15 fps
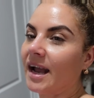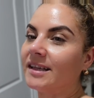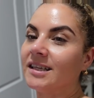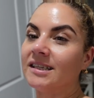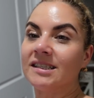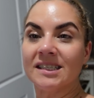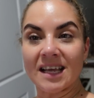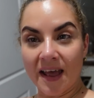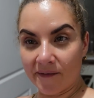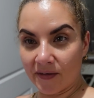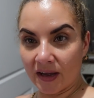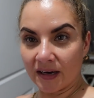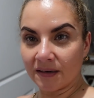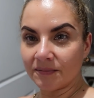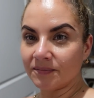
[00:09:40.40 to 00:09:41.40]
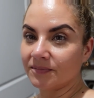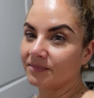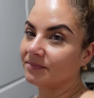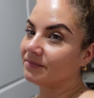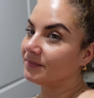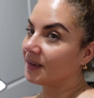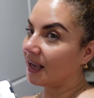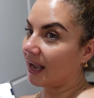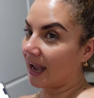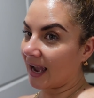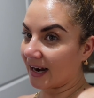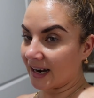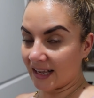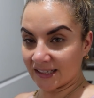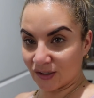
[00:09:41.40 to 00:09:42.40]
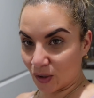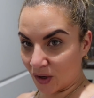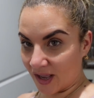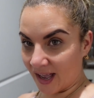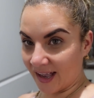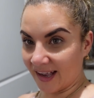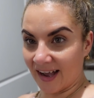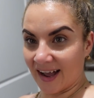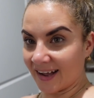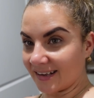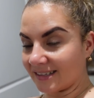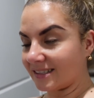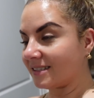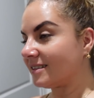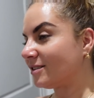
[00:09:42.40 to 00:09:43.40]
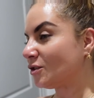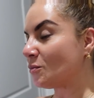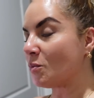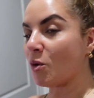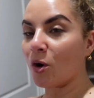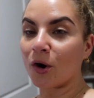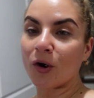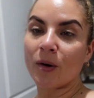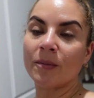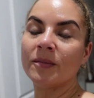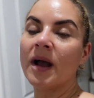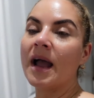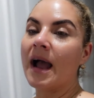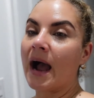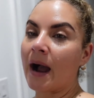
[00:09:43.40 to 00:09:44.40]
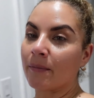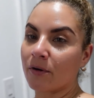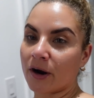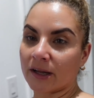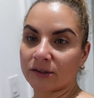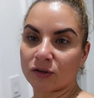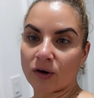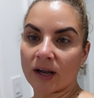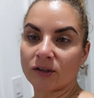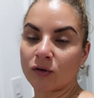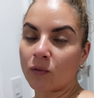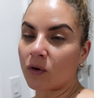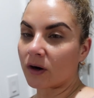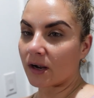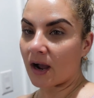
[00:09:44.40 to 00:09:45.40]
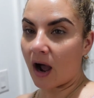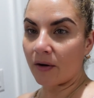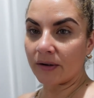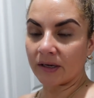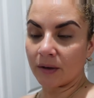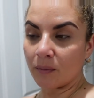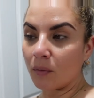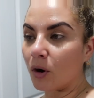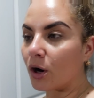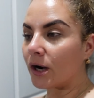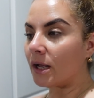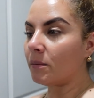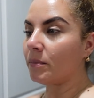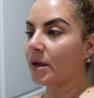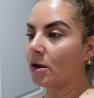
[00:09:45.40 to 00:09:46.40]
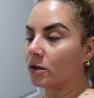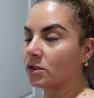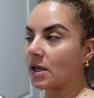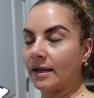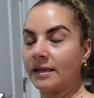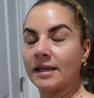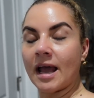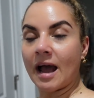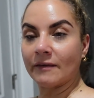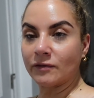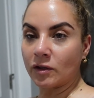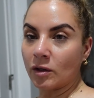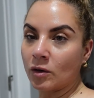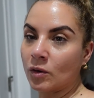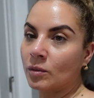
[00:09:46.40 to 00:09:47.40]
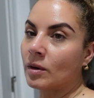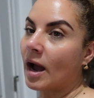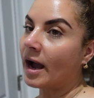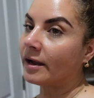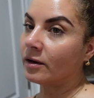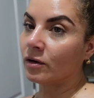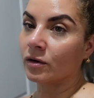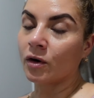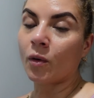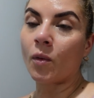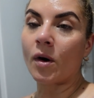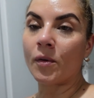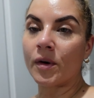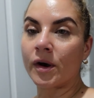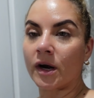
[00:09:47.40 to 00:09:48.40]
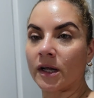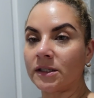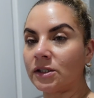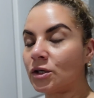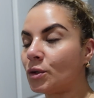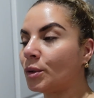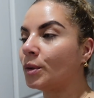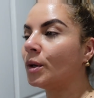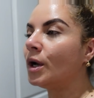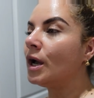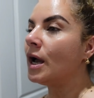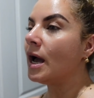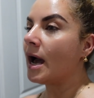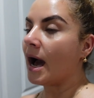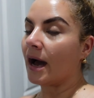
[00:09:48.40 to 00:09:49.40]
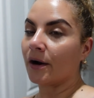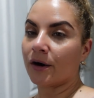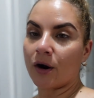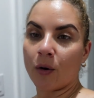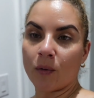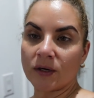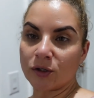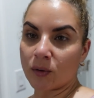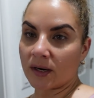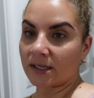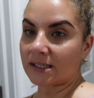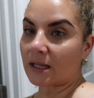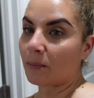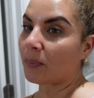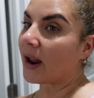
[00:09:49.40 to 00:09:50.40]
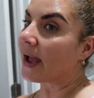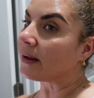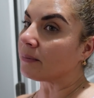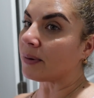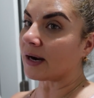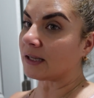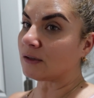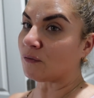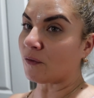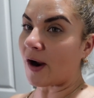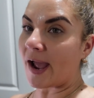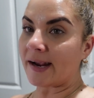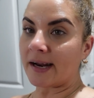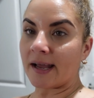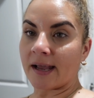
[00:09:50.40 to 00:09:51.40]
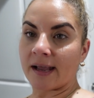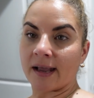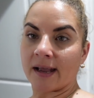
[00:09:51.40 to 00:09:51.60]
did 7, and it's okay, guys. Tomorrow, I'm gonna try to work out in the morning, because in the afternoon, I don't know what we're gonna do. I don't know which one is the plan, but it's Friday,